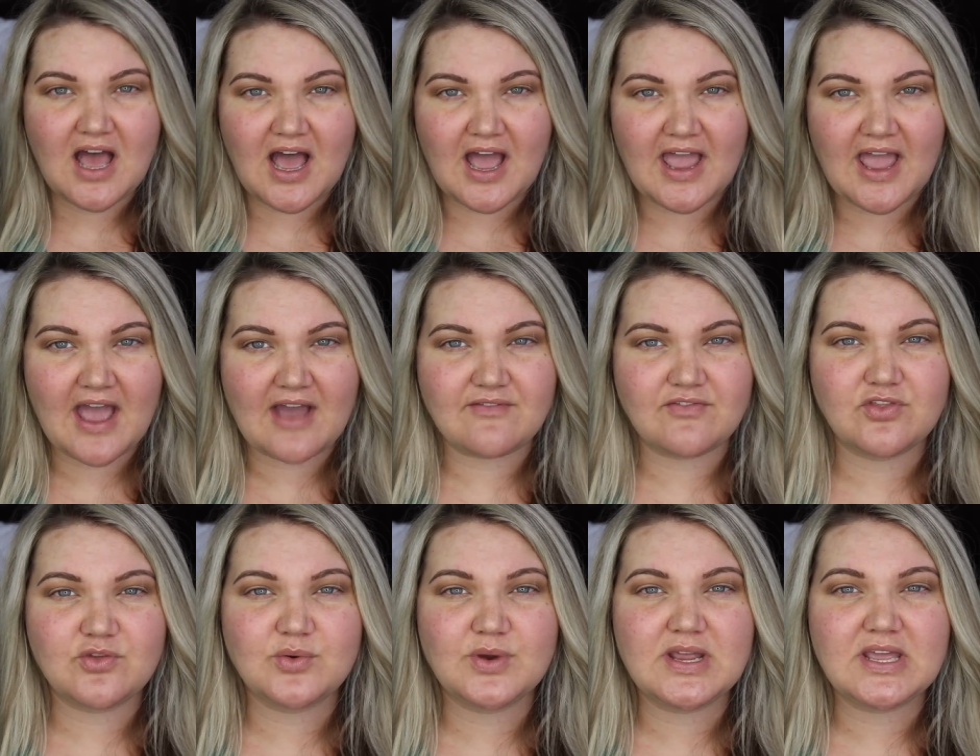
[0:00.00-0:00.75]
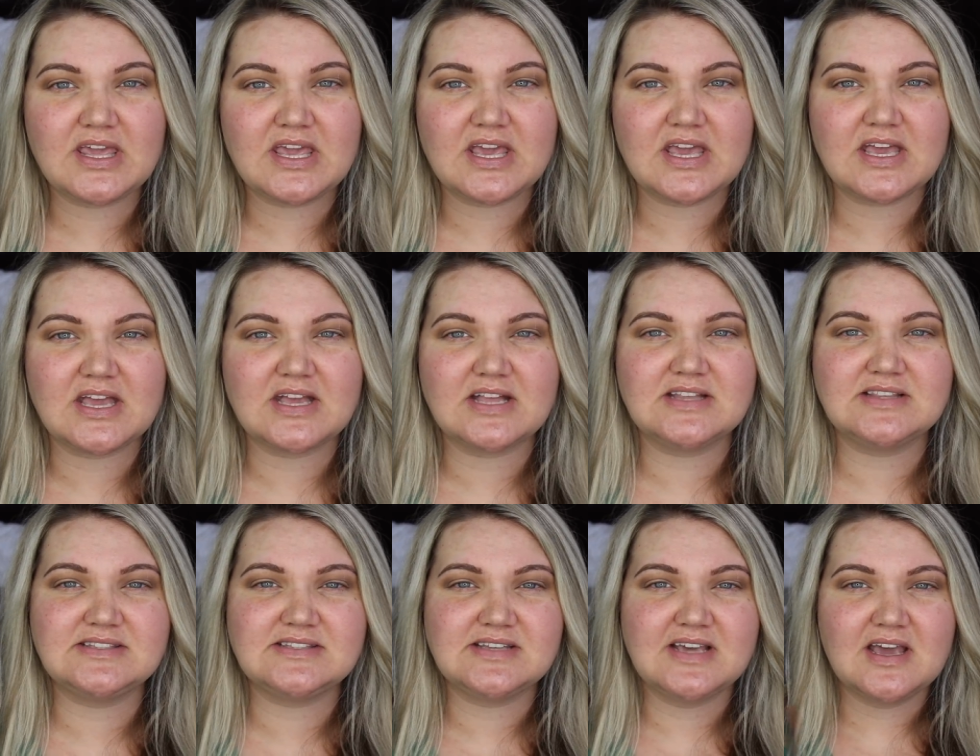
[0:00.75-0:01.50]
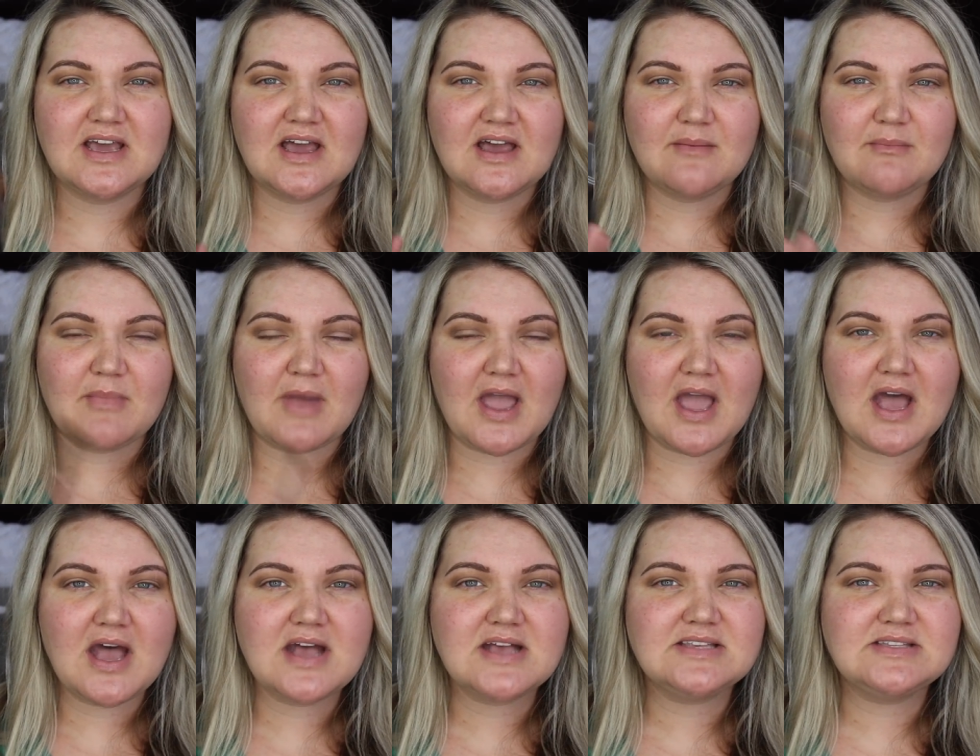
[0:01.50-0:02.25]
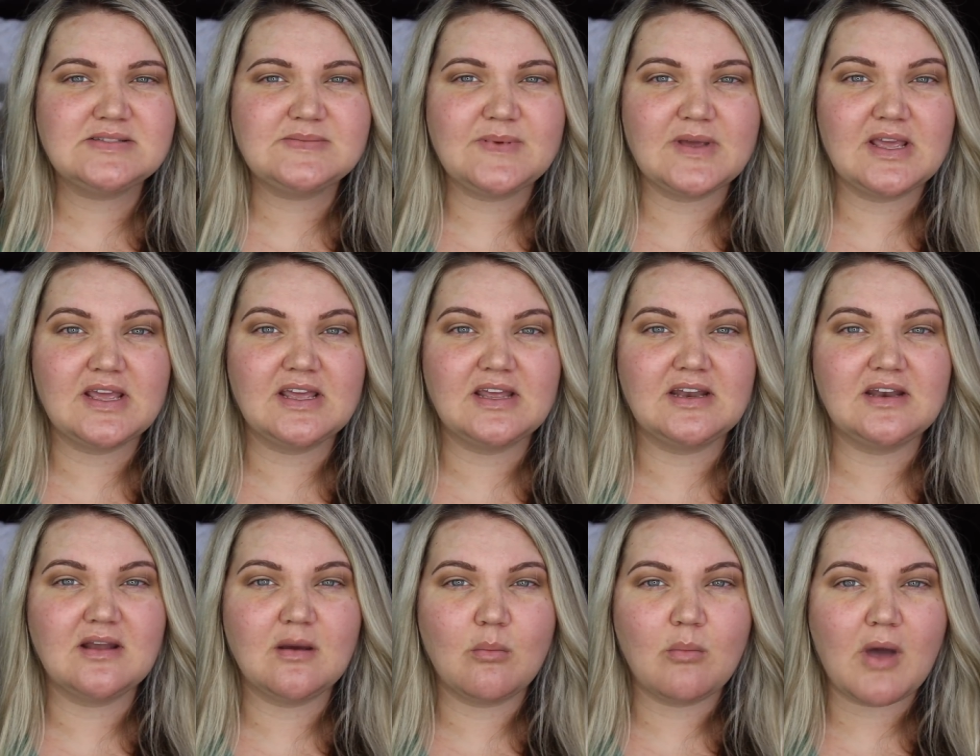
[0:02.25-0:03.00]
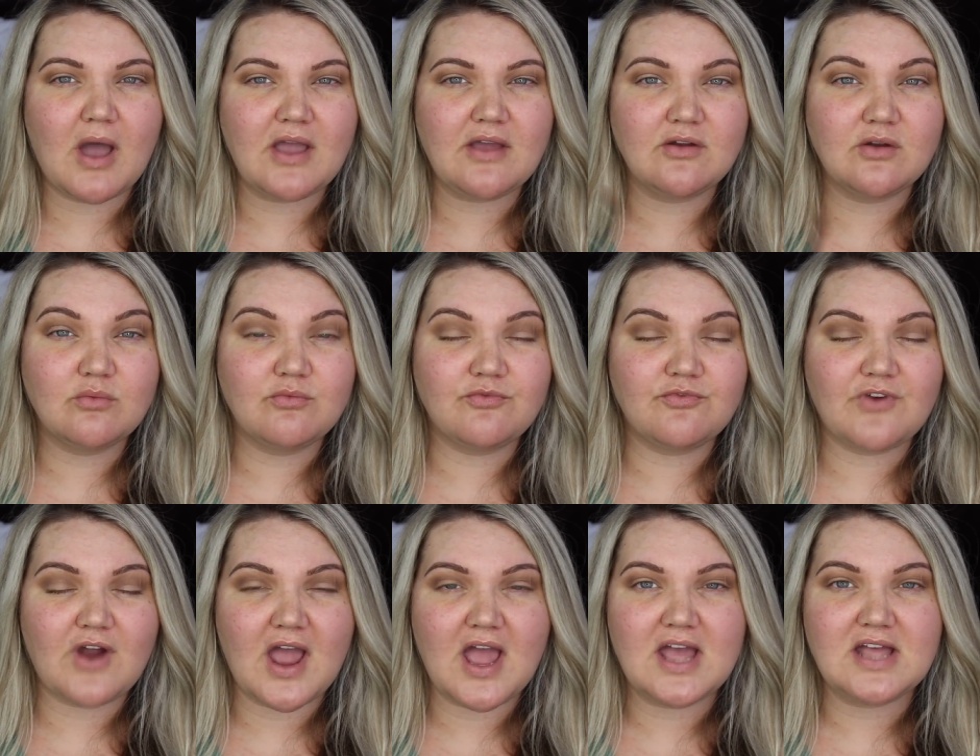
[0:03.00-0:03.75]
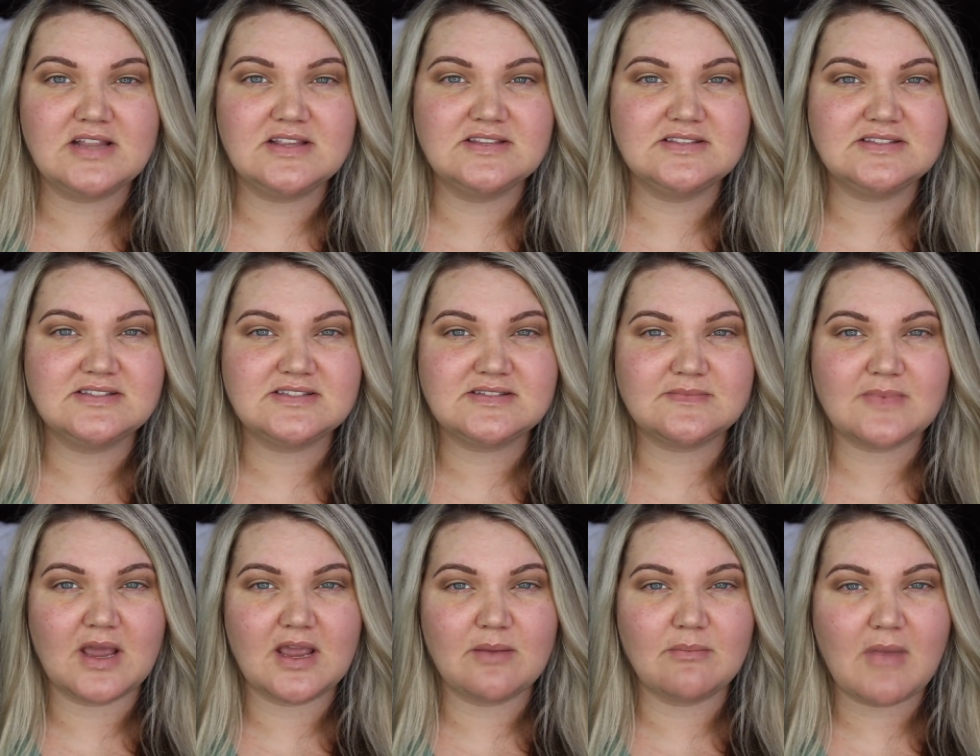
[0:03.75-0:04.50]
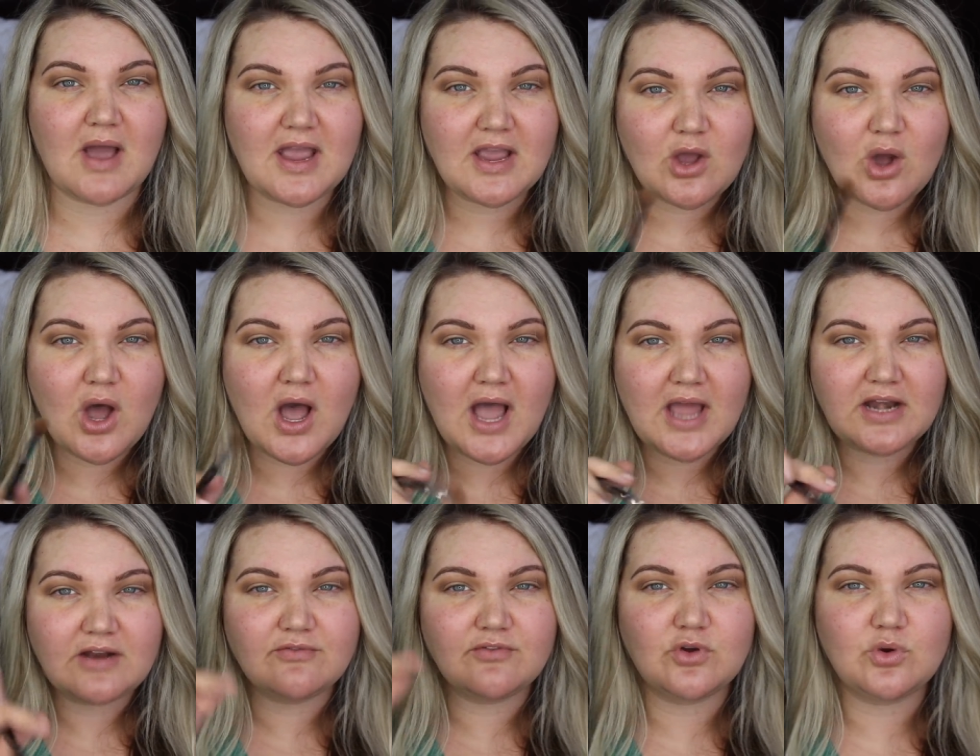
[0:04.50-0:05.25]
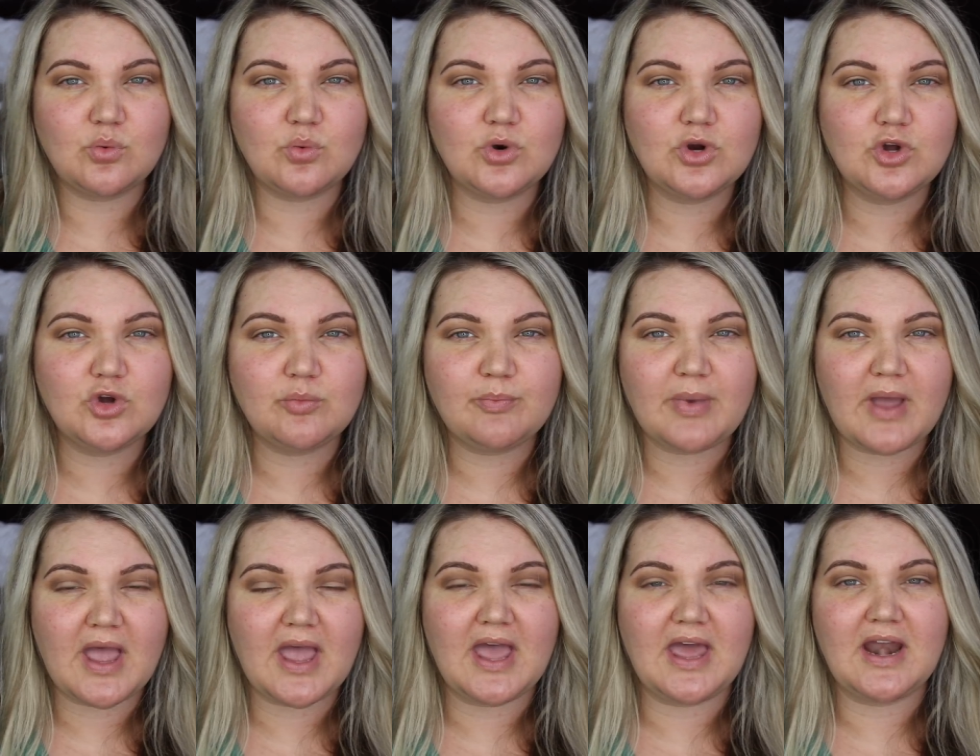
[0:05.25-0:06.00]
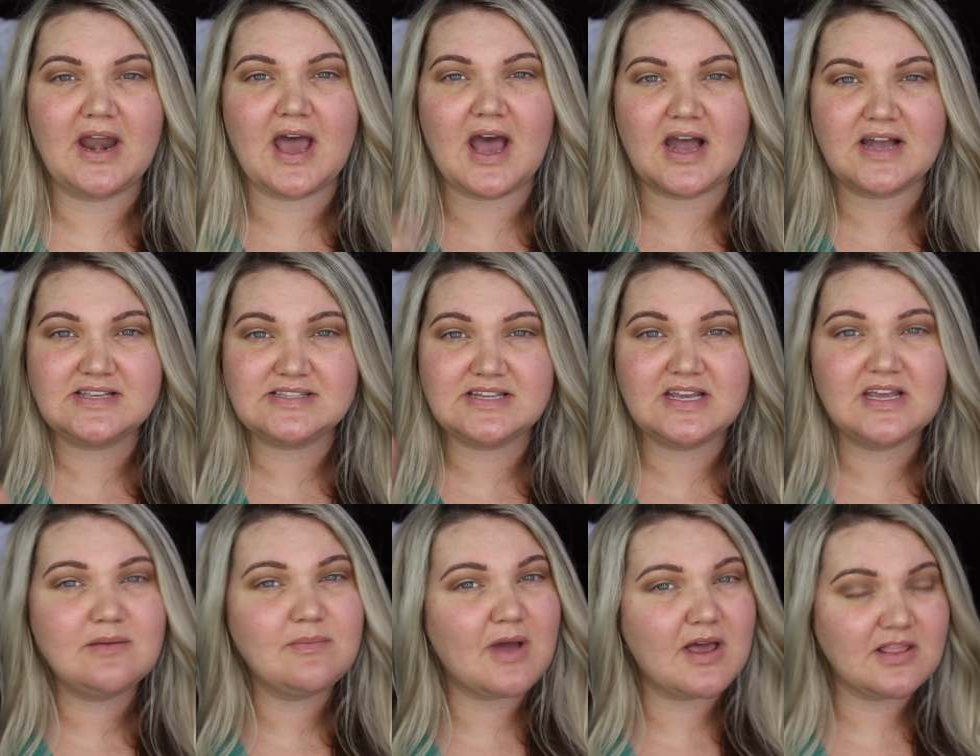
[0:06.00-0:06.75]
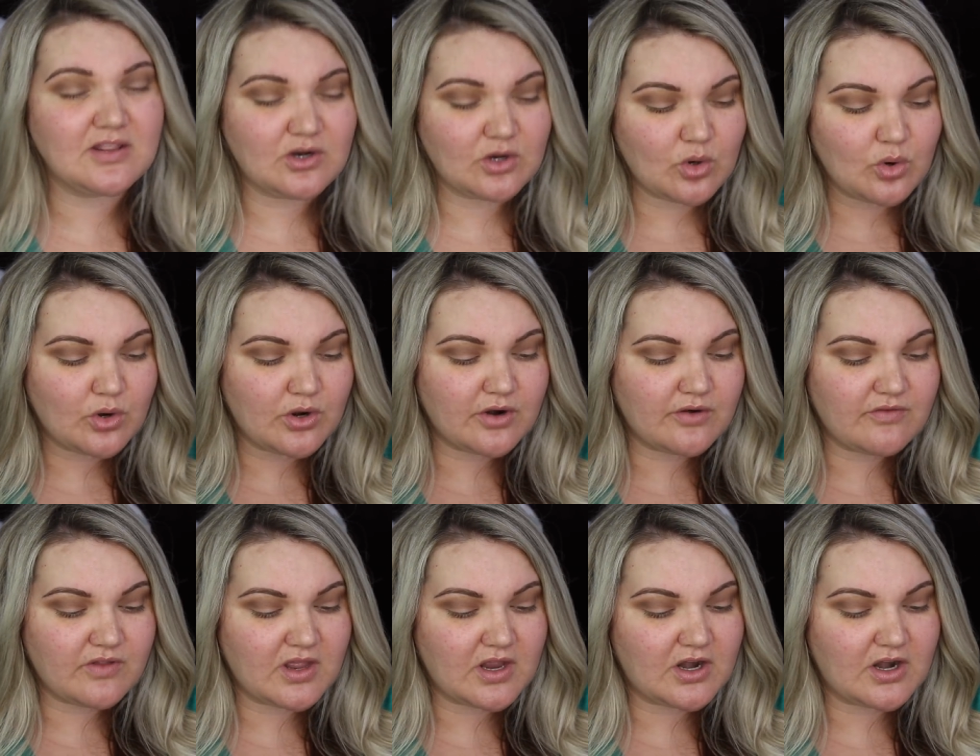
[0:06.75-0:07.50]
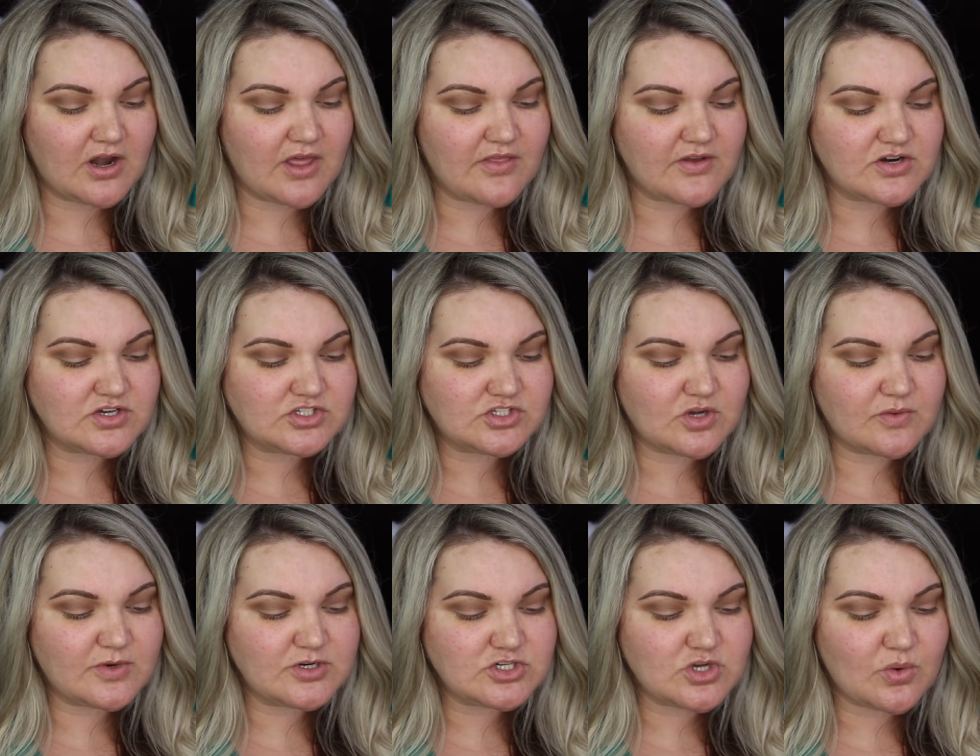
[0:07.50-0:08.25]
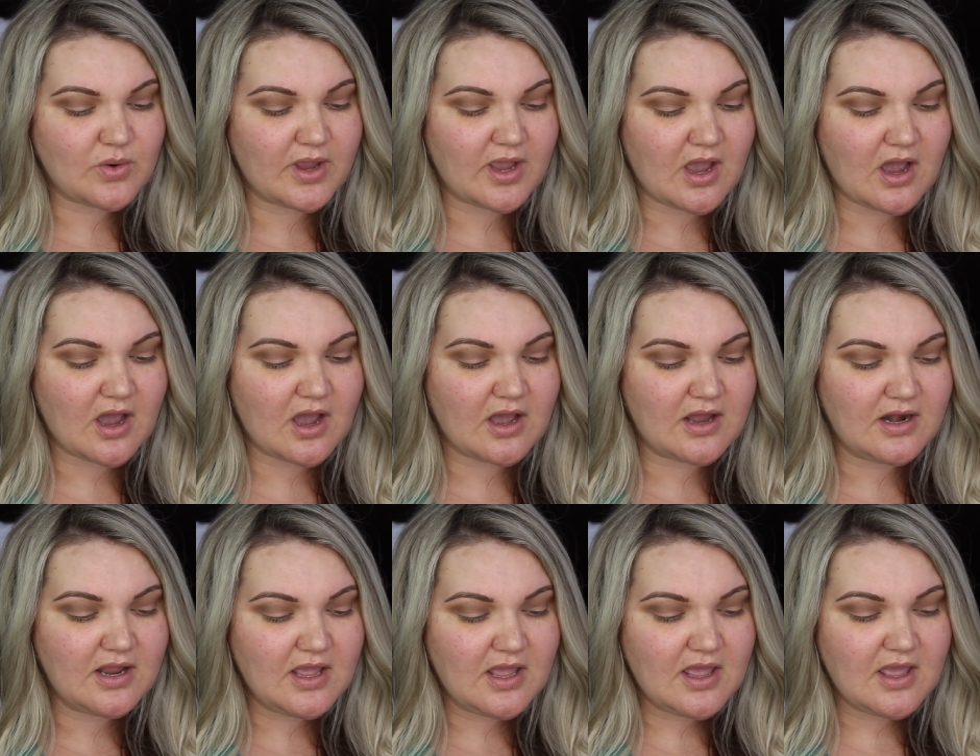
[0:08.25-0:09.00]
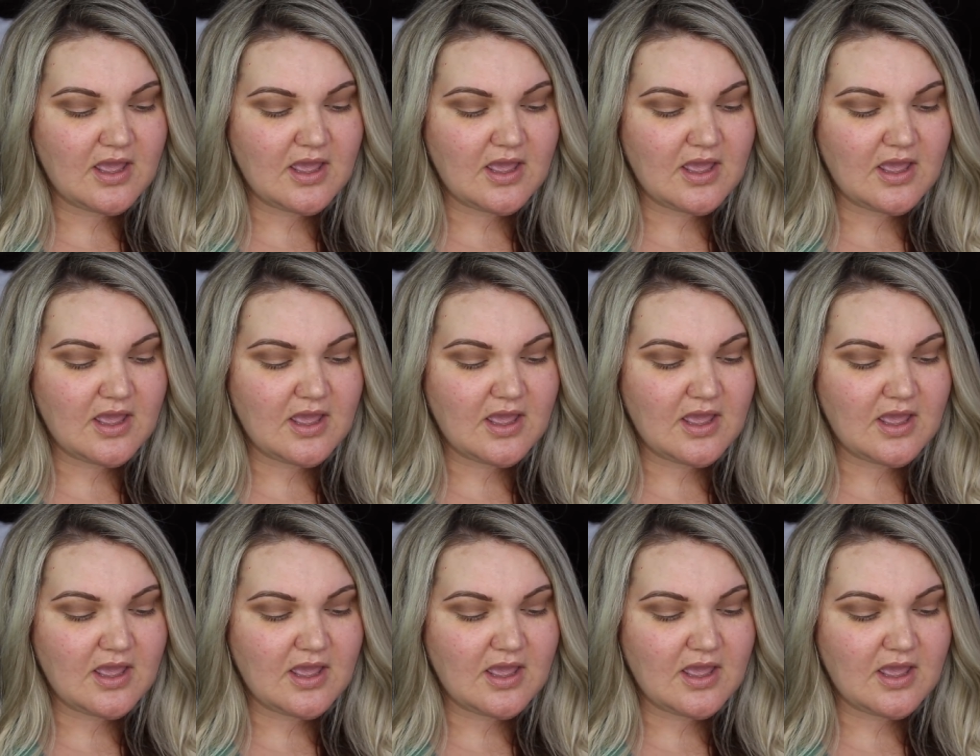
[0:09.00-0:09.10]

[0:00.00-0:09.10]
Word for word: I have three kids my husband, my friends, my, my kind of group. And I stay in my little corner of the internet. There's so much going on.